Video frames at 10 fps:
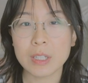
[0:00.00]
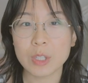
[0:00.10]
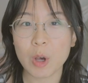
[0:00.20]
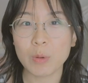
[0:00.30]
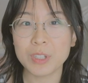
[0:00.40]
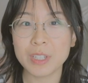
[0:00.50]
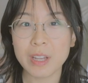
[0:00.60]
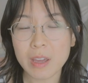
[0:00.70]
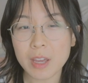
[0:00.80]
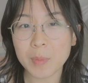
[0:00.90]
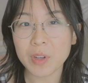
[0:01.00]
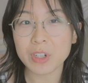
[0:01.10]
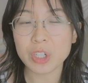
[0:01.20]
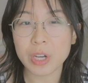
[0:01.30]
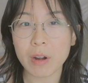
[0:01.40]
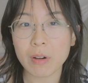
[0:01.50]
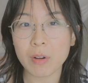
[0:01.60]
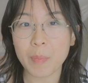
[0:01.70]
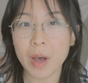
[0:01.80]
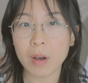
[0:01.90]
So today I'm going to share
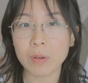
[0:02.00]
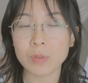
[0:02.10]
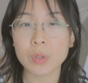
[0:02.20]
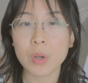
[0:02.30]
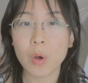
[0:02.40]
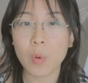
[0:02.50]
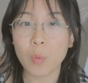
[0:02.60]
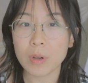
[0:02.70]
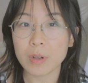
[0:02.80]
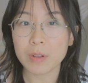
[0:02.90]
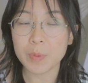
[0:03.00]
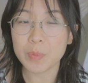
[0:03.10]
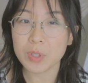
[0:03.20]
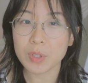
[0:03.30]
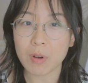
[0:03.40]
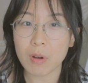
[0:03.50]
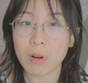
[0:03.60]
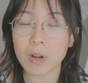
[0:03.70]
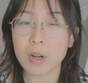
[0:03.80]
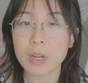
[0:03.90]
about what coloring books
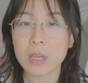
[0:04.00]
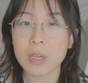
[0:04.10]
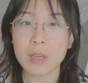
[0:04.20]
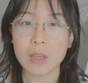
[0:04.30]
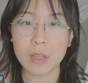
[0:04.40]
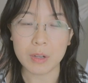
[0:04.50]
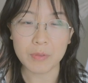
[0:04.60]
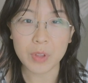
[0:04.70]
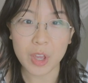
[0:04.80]
are and if